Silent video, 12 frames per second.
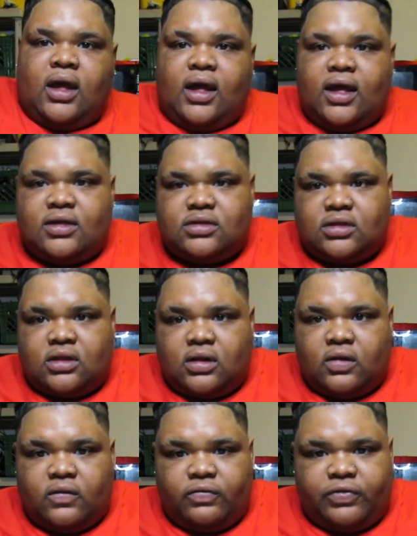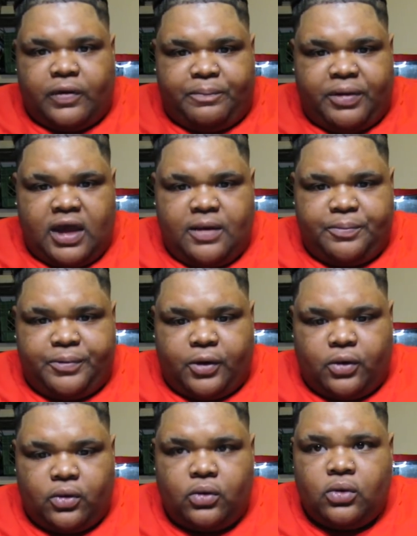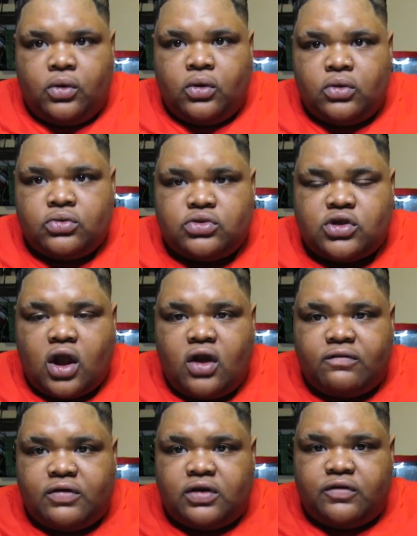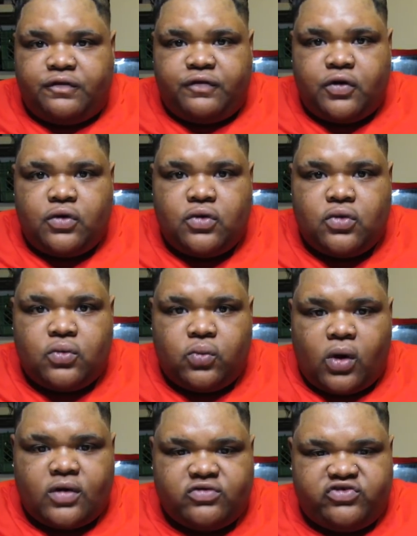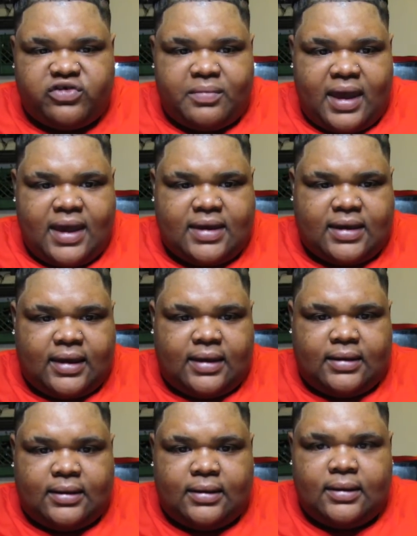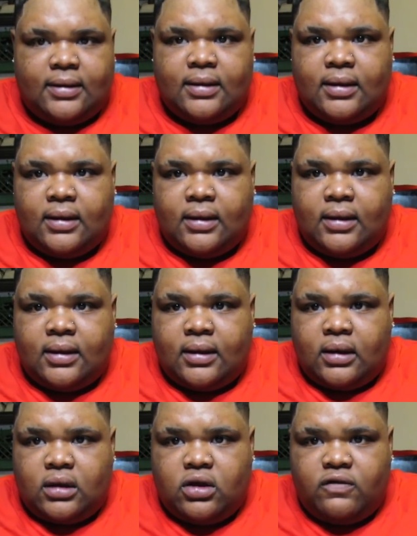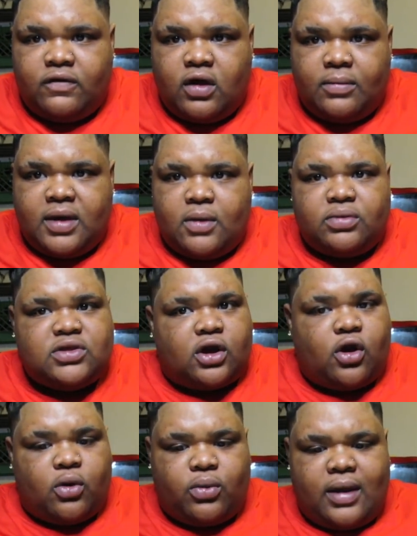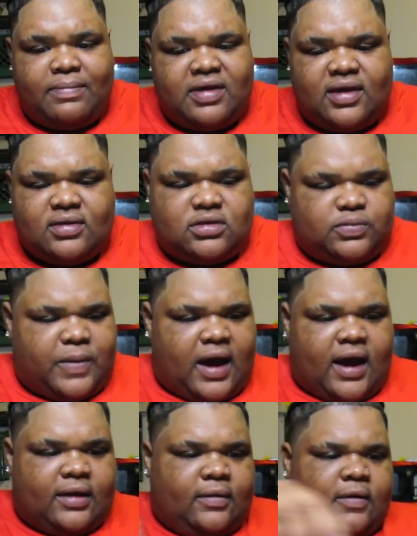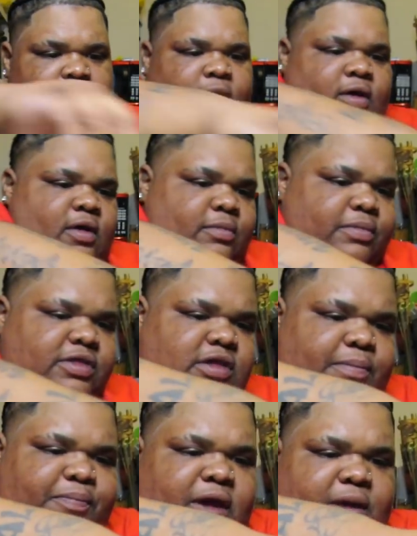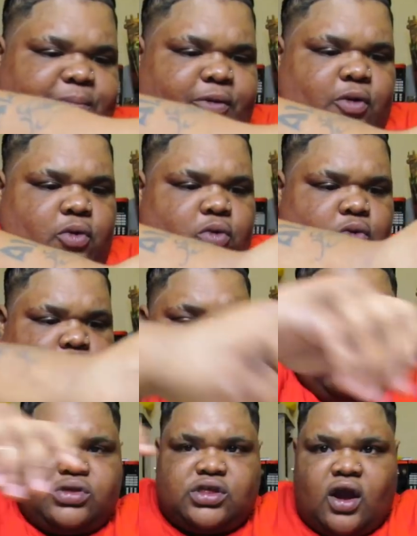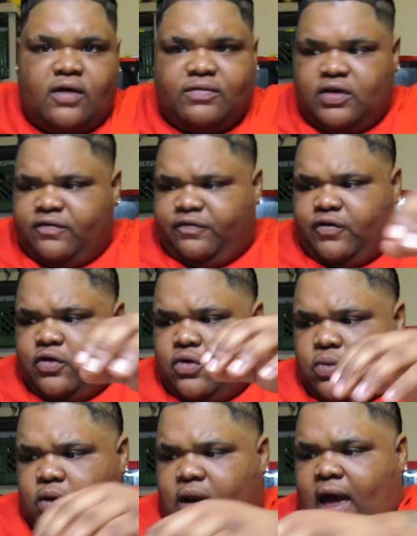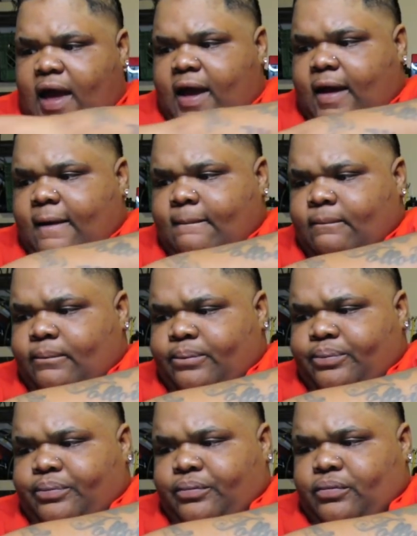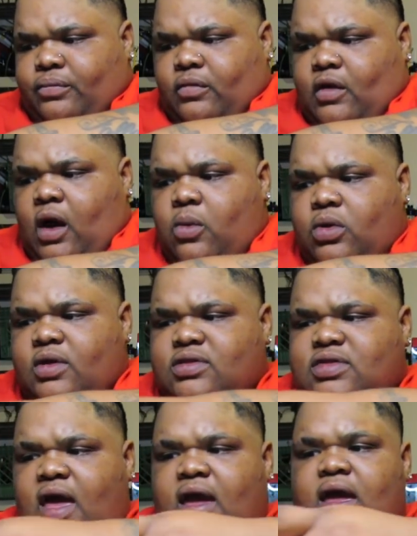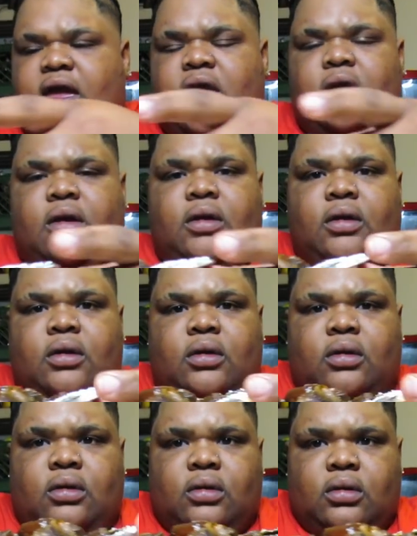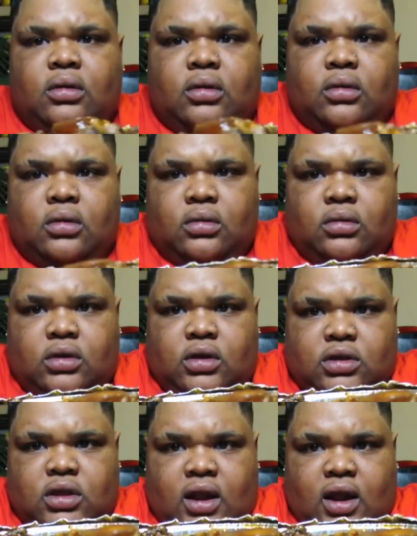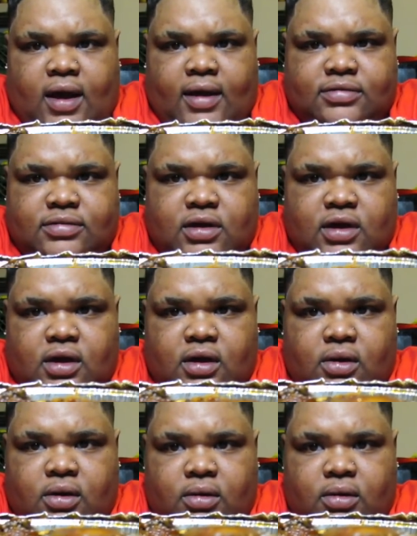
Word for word: is the people serving the food weren't Jamaican. You feel me? It was a Caribbean spot, but the people who were serving the food were like, I want to say, look at that oxtail.